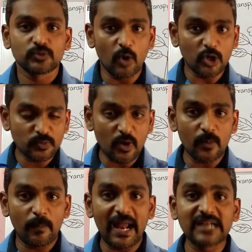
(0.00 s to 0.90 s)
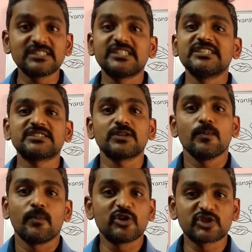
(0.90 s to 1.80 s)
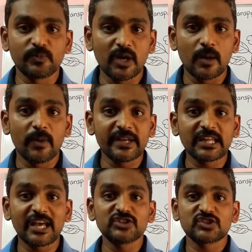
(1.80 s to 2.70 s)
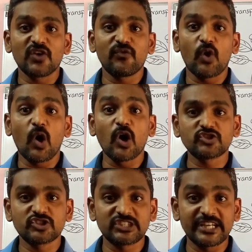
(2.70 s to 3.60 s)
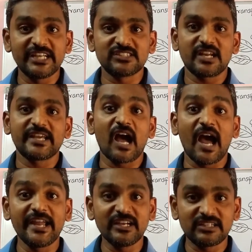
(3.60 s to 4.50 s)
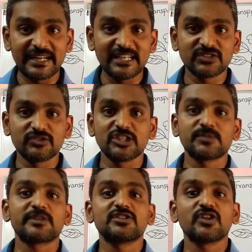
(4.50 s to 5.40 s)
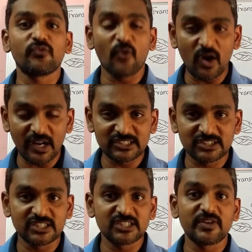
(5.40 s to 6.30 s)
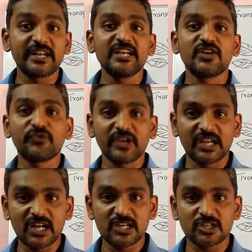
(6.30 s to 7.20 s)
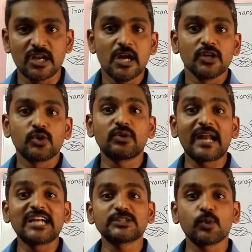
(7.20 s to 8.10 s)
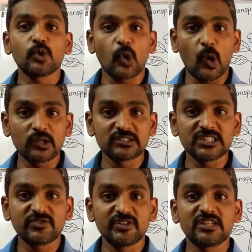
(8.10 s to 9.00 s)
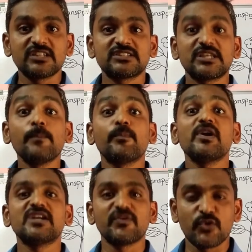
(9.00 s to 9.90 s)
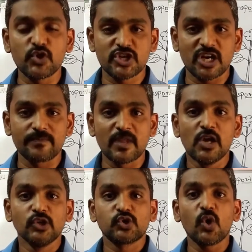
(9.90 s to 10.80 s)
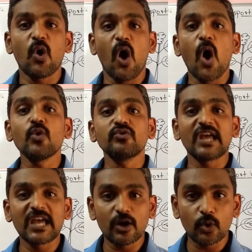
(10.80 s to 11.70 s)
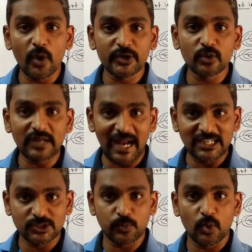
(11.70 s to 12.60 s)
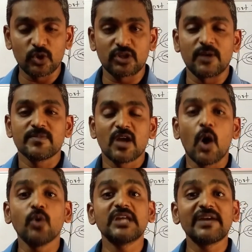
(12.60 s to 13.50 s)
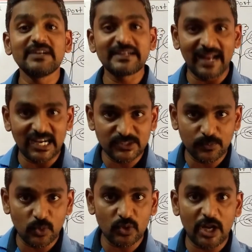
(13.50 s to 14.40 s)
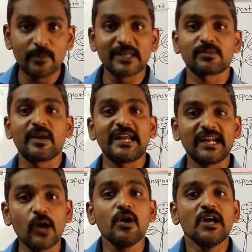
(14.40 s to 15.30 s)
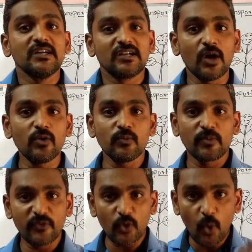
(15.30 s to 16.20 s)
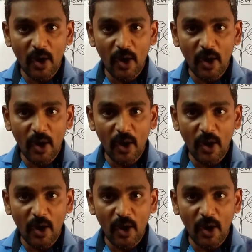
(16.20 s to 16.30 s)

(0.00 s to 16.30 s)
small plants it is possible, but in the case of large trees like high trees which is present in the forest, it is very difficult to transport all the things with that simple diffusion. So how they are going to transport, how they will transport, I will be explaining now. Now before